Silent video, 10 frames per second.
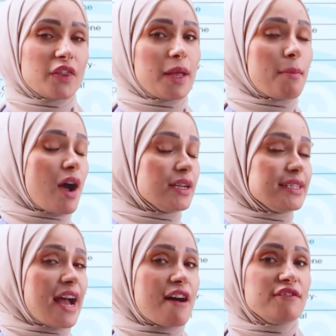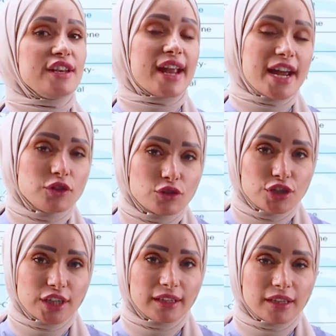they might have
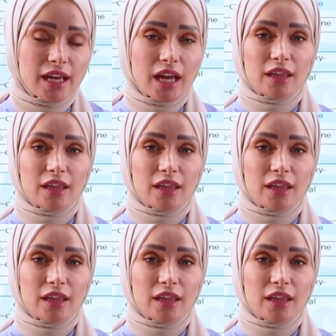nitrogen,